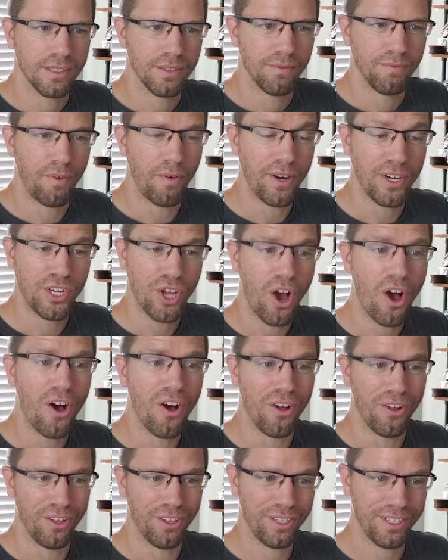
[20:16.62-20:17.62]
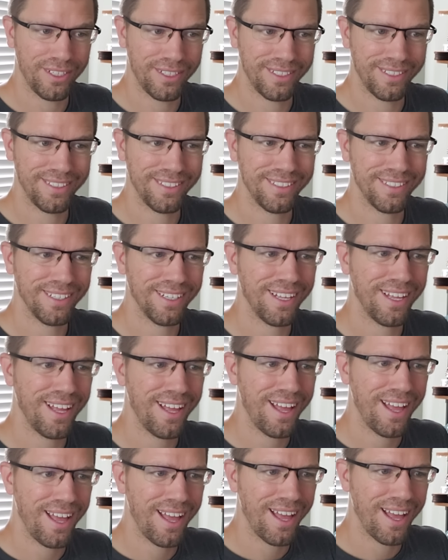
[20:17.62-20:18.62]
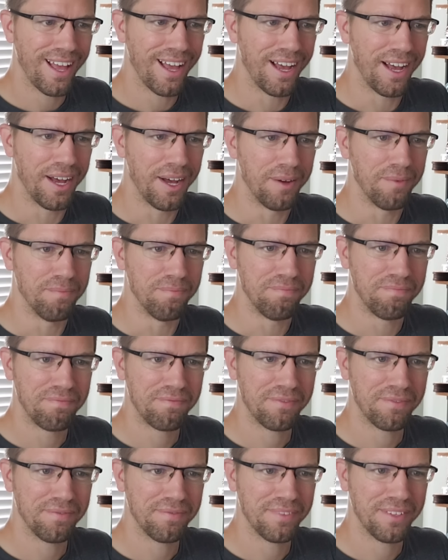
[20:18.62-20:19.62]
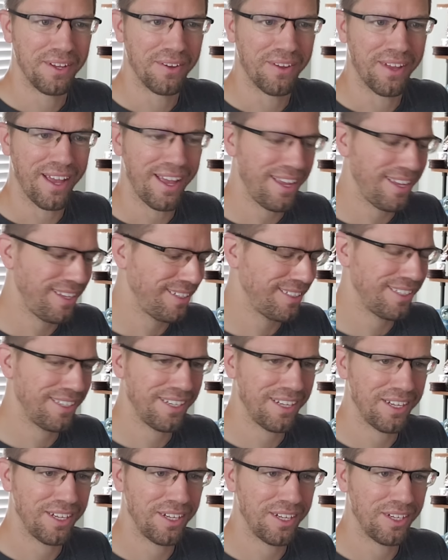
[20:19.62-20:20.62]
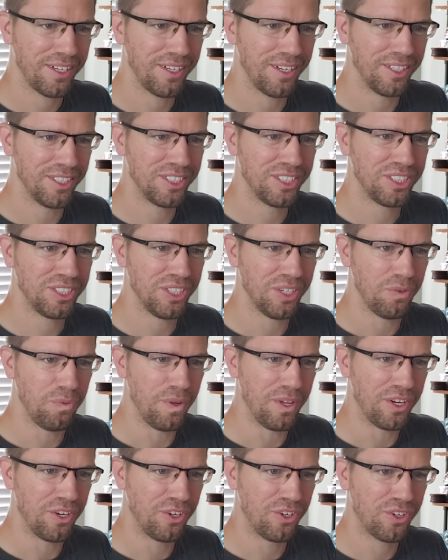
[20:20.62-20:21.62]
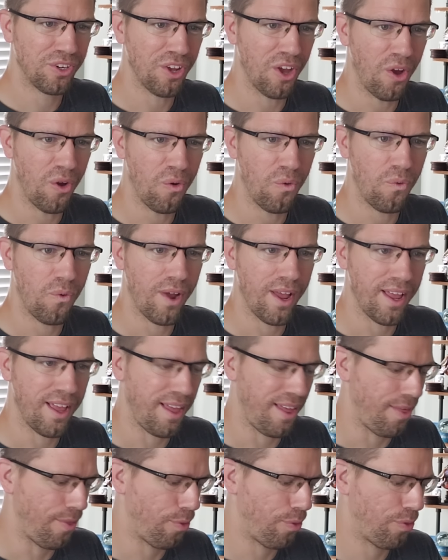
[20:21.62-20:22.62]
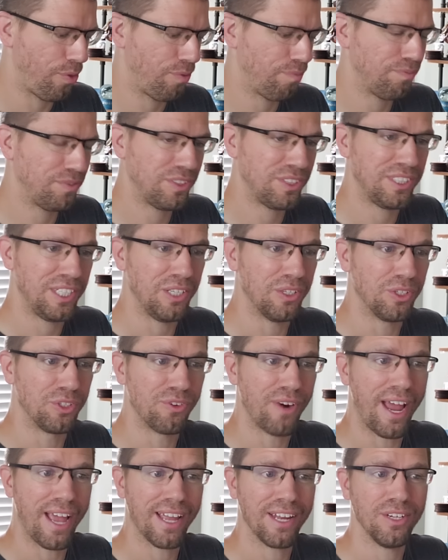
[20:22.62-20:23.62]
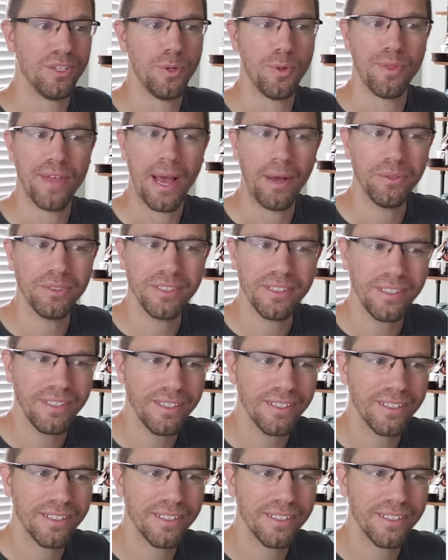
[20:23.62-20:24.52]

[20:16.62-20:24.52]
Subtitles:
Very tall. Okay. Should we go with Steel Dragon 2000?